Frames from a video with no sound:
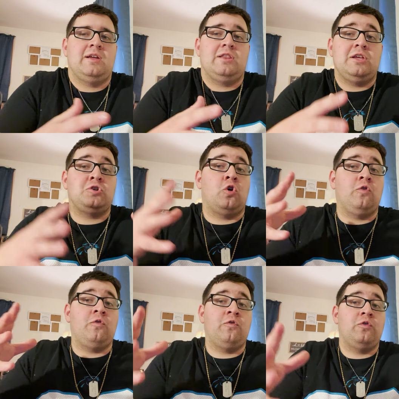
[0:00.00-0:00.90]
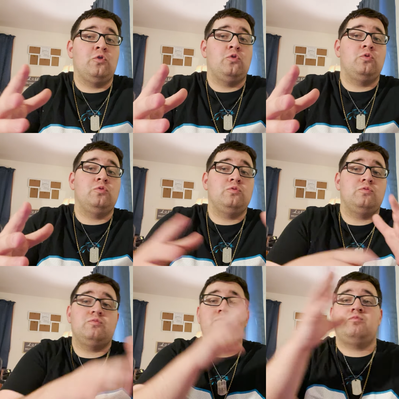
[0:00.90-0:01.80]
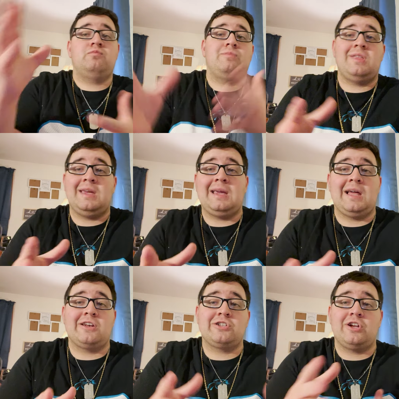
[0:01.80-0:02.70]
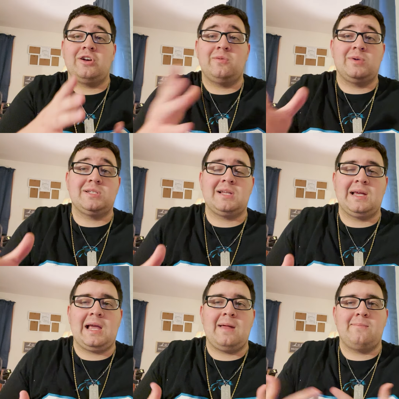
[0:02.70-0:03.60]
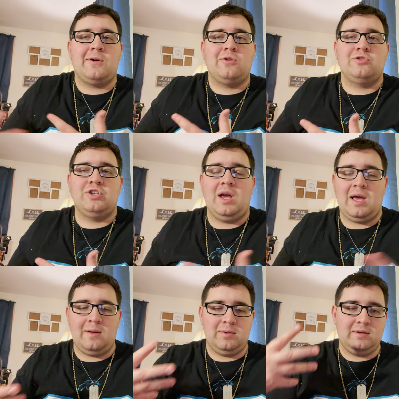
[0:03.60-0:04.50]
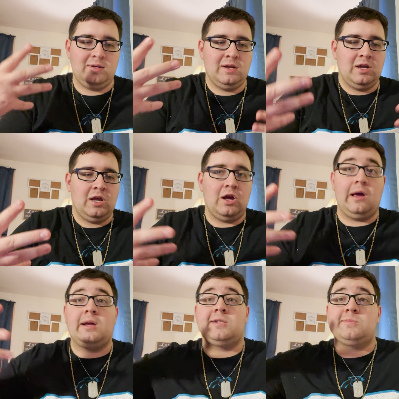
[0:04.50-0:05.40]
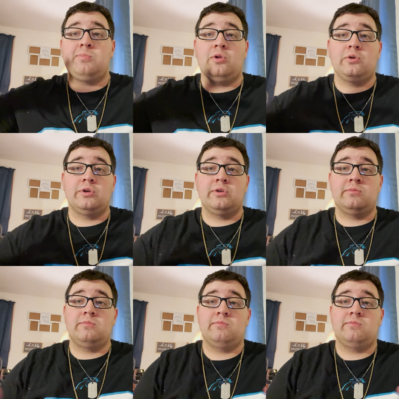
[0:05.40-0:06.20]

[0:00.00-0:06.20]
this whole food thing kind of started once I got my own job, and I explored